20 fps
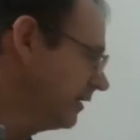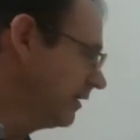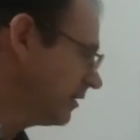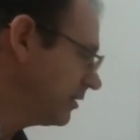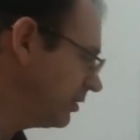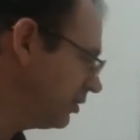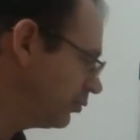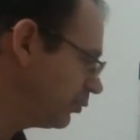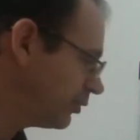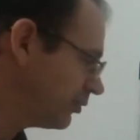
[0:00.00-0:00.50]

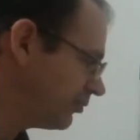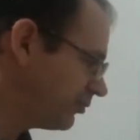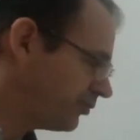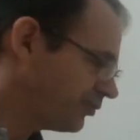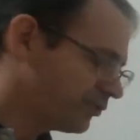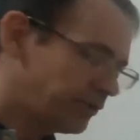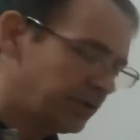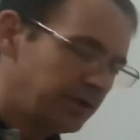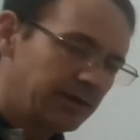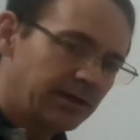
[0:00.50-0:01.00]
you will
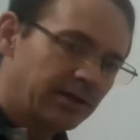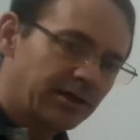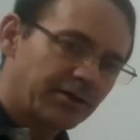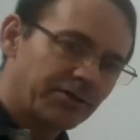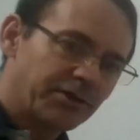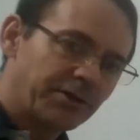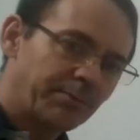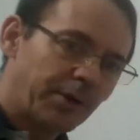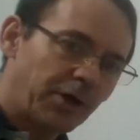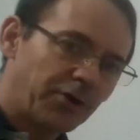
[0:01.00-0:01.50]
do
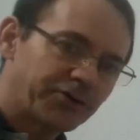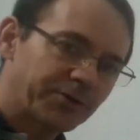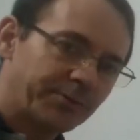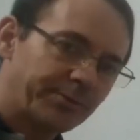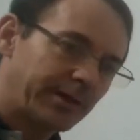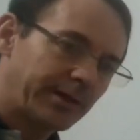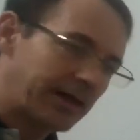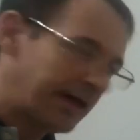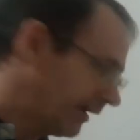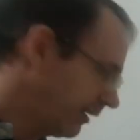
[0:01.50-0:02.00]
the
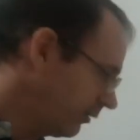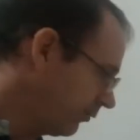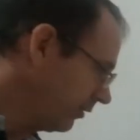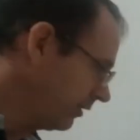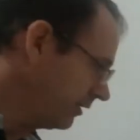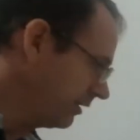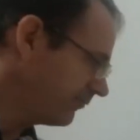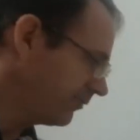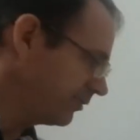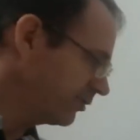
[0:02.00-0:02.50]
multiply, or it
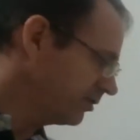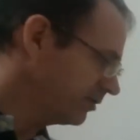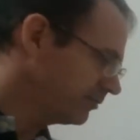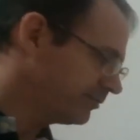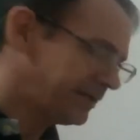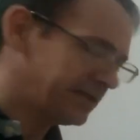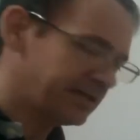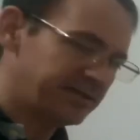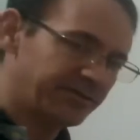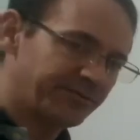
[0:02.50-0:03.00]
even could
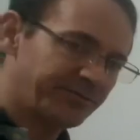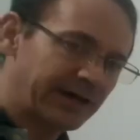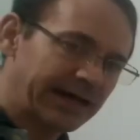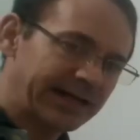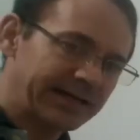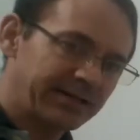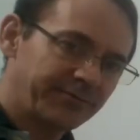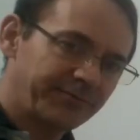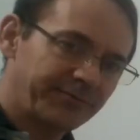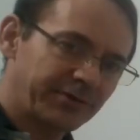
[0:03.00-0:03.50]
be a
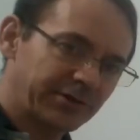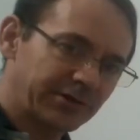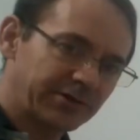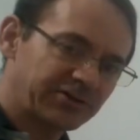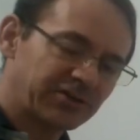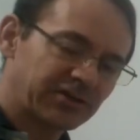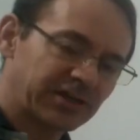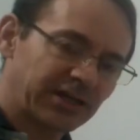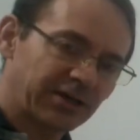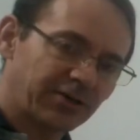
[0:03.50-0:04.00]
divide if your
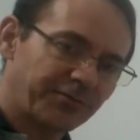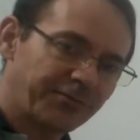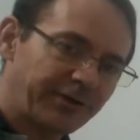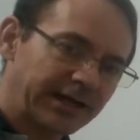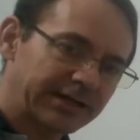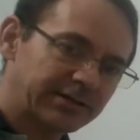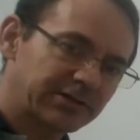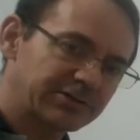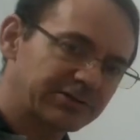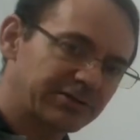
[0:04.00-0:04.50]
scale
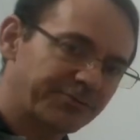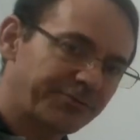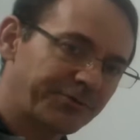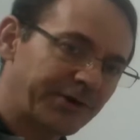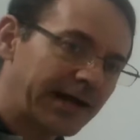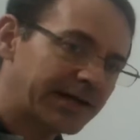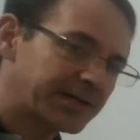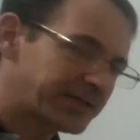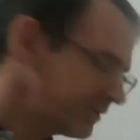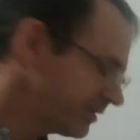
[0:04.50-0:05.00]
factor is a
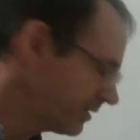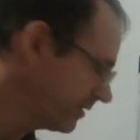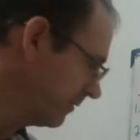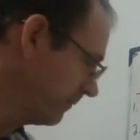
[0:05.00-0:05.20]
fraction.